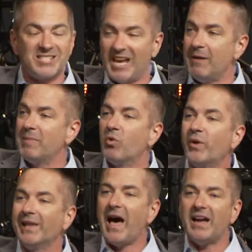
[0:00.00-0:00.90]
statement,
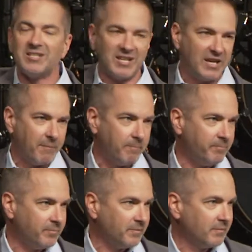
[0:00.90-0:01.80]
we lied to him.
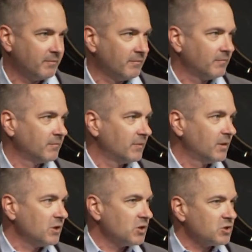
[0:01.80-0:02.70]

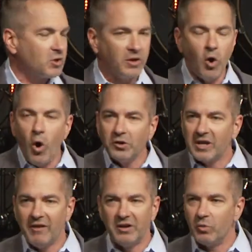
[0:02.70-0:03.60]
So the old
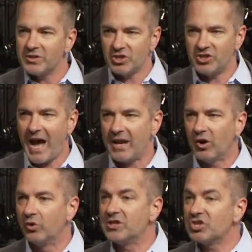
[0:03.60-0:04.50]
covenant was a
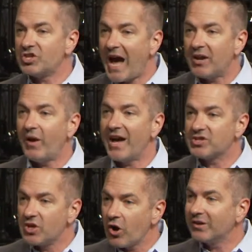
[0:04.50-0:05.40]
shadow. The shadow has
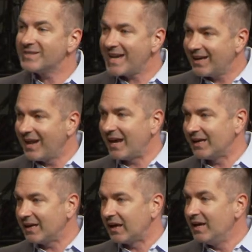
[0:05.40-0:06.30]
darkness and light
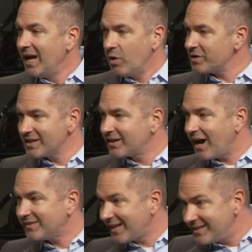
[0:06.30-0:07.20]
in it. It wasn't
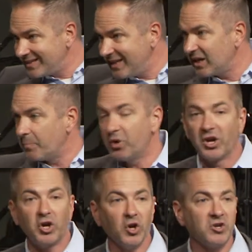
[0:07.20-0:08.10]
God's idea to put a
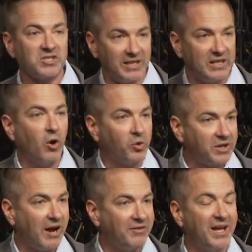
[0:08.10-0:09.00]
curse in the old
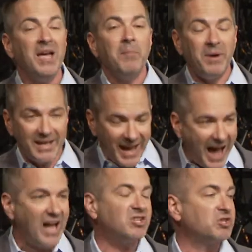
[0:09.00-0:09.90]
covenant, but he had